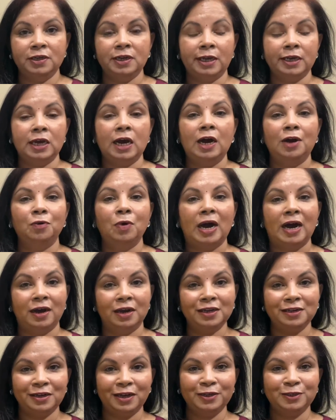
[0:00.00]
like how
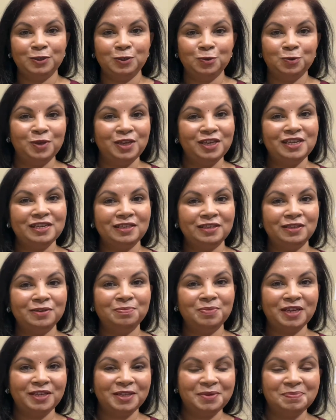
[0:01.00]
I like to eat the
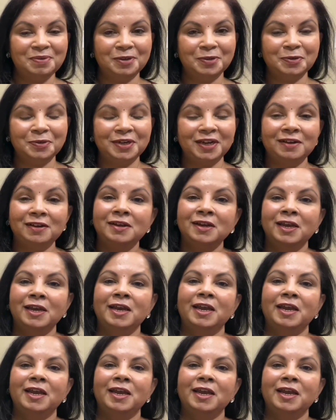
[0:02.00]
methi pakoda